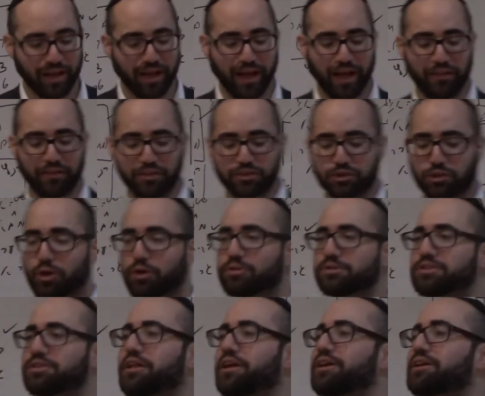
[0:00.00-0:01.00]
And the
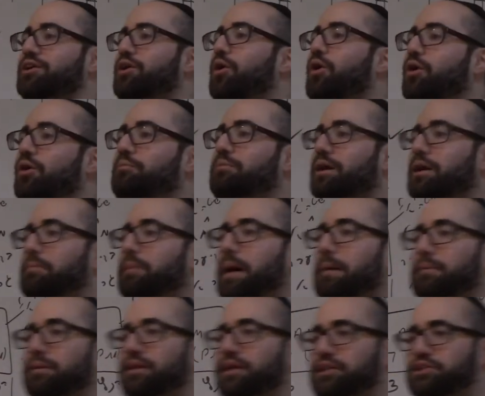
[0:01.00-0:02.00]
drones, they're an all-male
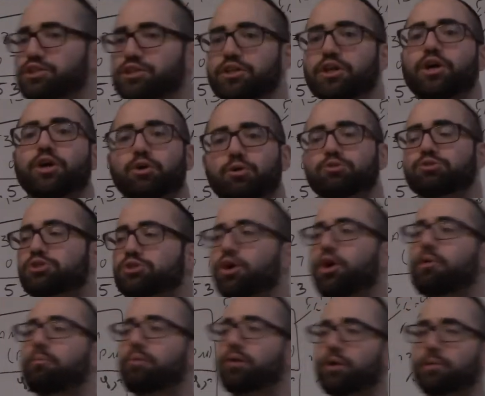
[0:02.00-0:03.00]
population whose
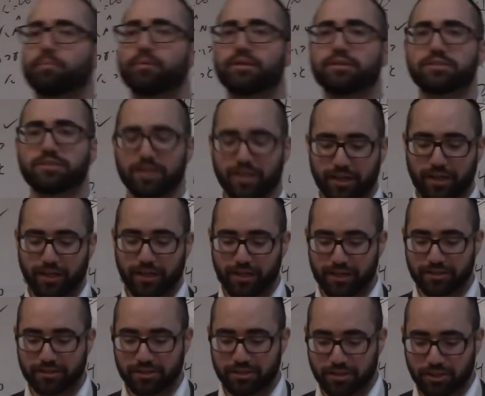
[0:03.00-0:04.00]
sole purpose
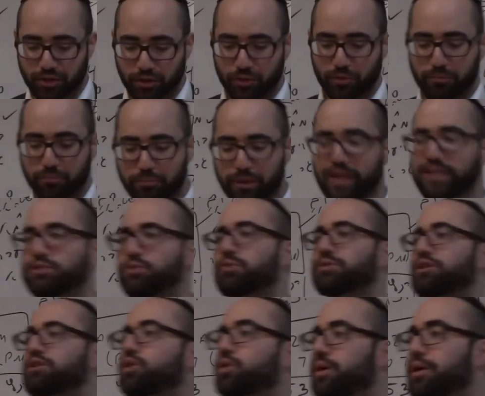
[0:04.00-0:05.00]
is to mate with
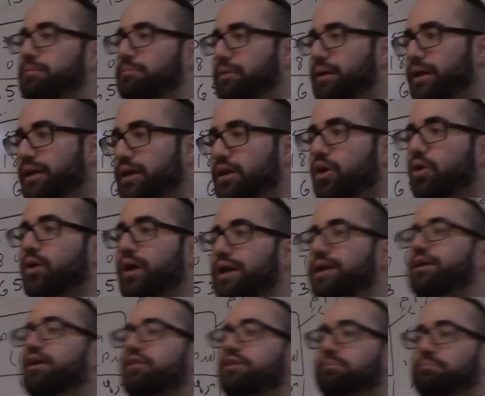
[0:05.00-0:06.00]
the queen bee or
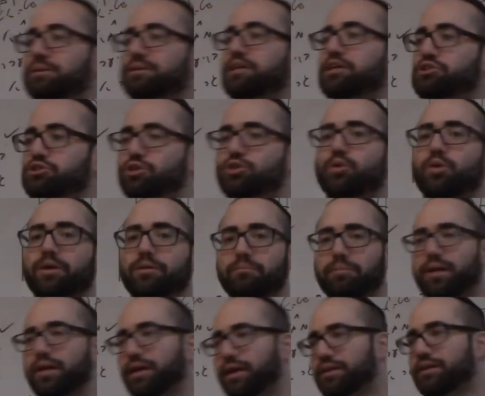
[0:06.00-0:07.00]
any other potential queen
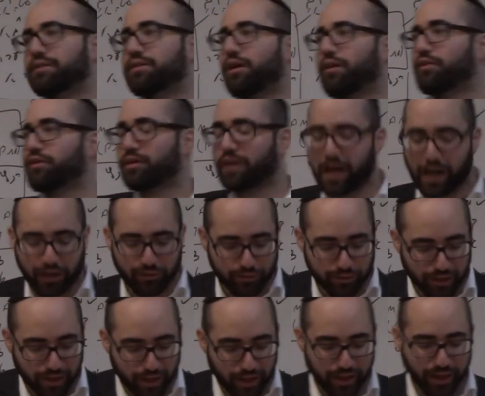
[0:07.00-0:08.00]
bee in another
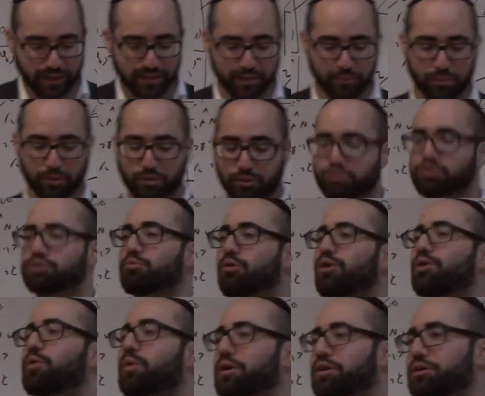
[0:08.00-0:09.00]
hive and to produce
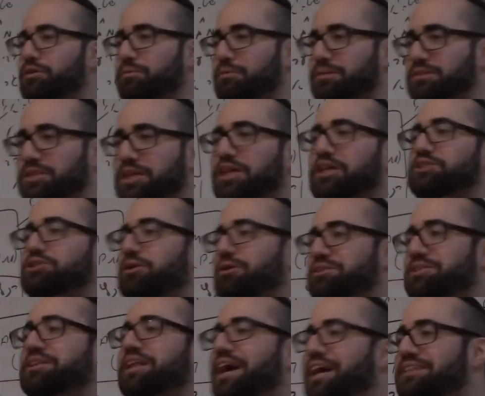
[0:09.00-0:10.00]
more worker bees. So it's
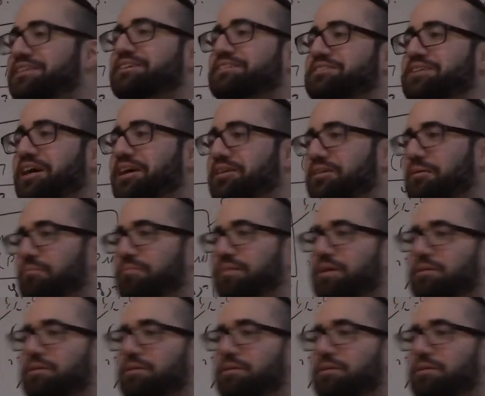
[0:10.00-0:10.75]
an endless cycle.